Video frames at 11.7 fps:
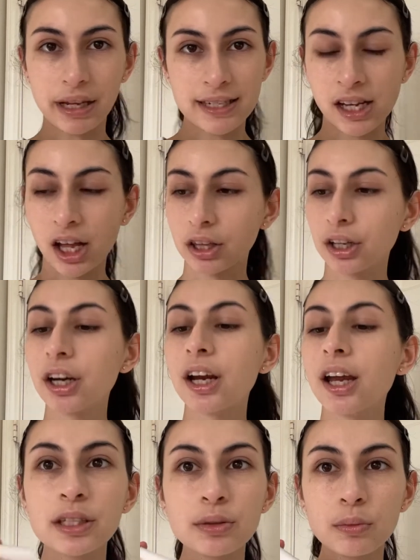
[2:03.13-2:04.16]
best color.
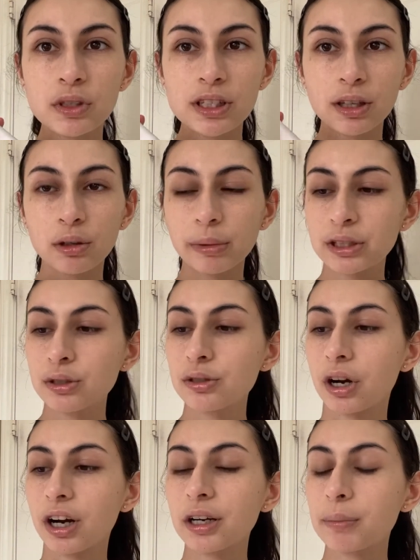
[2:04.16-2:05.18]
This one was a little bit too
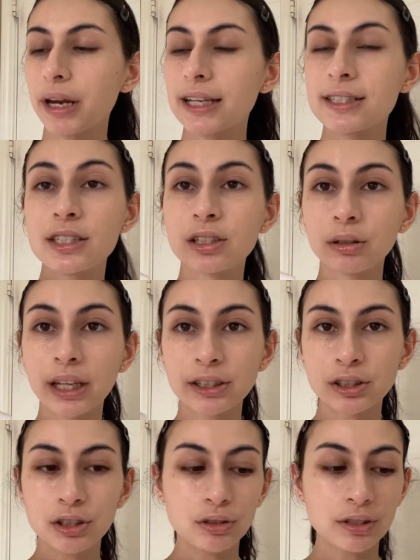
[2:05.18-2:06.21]
dark, but I still like
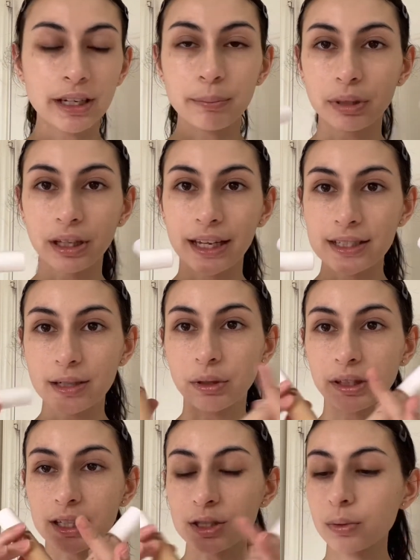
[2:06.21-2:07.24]
to use it and blend it
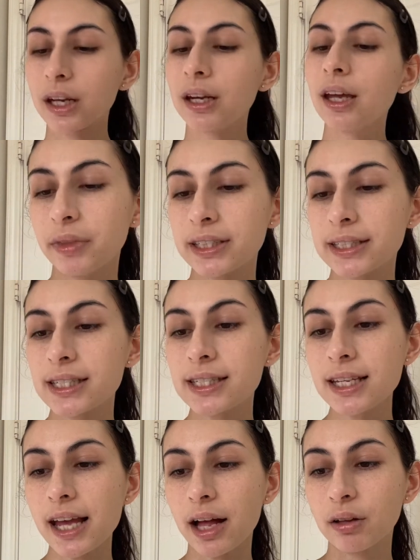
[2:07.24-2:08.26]
with this one. This is
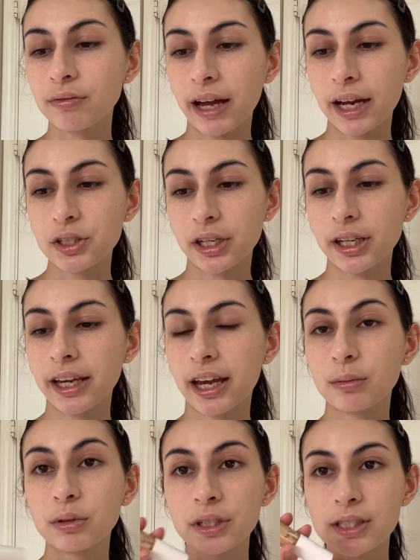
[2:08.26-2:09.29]
the e.l.f. Hydrating
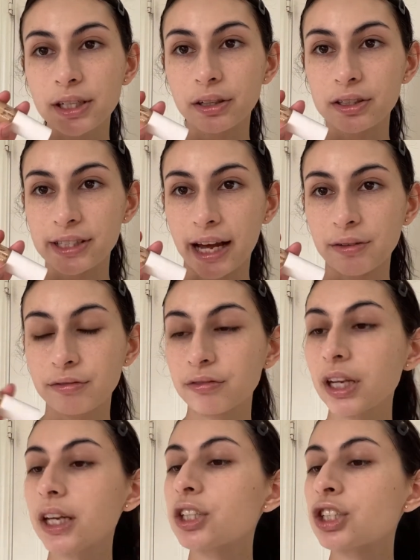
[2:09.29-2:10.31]
Camo Concealer Satin
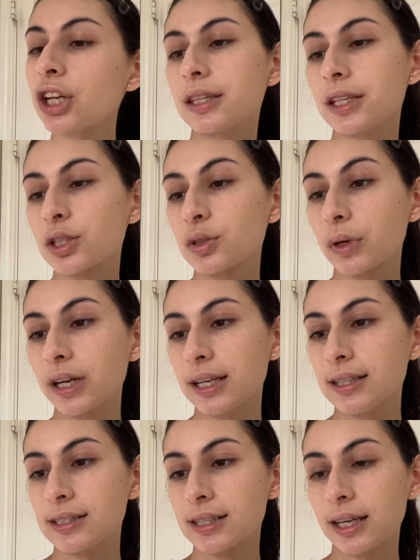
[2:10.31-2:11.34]
Finish. This one
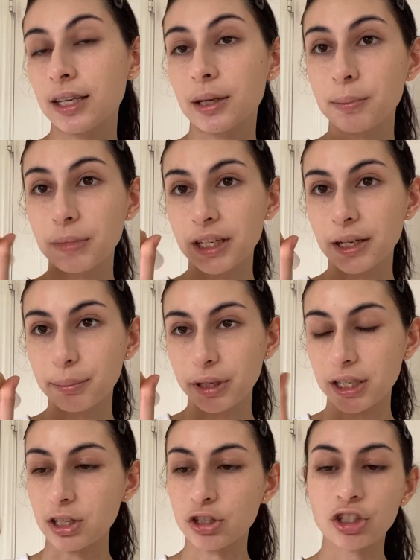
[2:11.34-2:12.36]
is in a medium
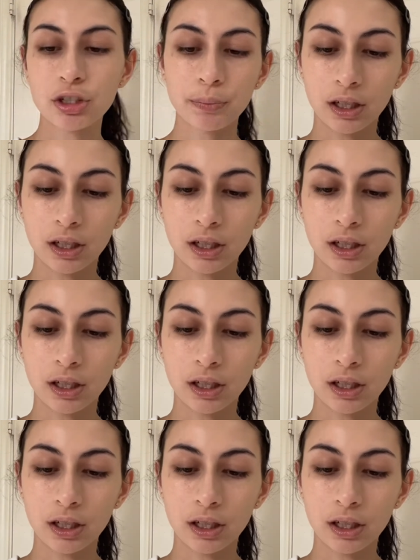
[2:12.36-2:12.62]
peach.